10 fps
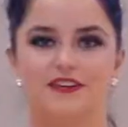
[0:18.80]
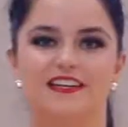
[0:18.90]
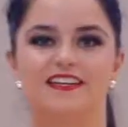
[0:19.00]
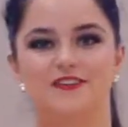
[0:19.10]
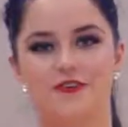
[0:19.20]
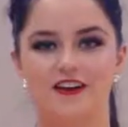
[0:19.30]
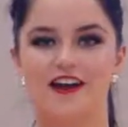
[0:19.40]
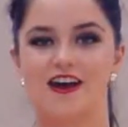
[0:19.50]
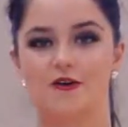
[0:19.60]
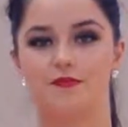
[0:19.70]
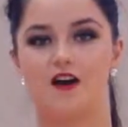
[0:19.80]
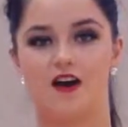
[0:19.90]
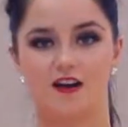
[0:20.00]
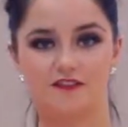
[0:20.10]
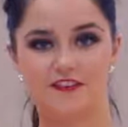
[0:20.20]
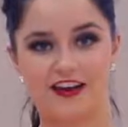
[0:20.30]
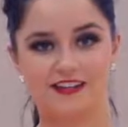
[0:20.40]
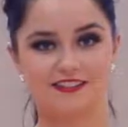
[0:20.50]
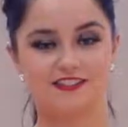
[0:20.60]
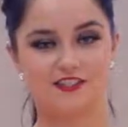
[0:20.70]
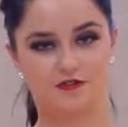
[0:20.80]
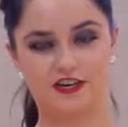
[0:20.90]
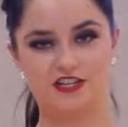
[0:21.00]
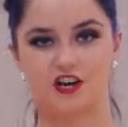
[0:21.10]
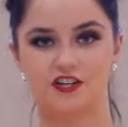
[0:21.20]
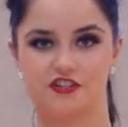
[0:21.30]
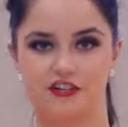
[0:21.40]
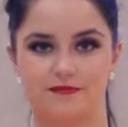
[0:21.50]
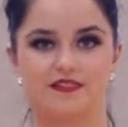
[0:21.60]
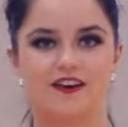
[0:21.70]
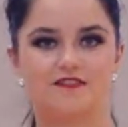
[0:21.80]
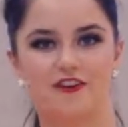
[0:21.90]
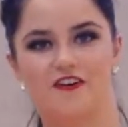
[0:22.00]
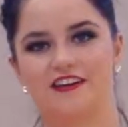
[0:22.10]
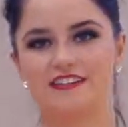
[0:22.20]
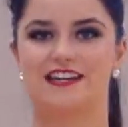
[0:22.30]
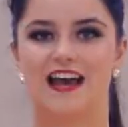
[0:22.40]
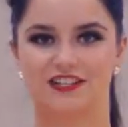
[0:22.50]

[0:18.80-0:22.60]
We need your help, our fans, to reach our dreams of going to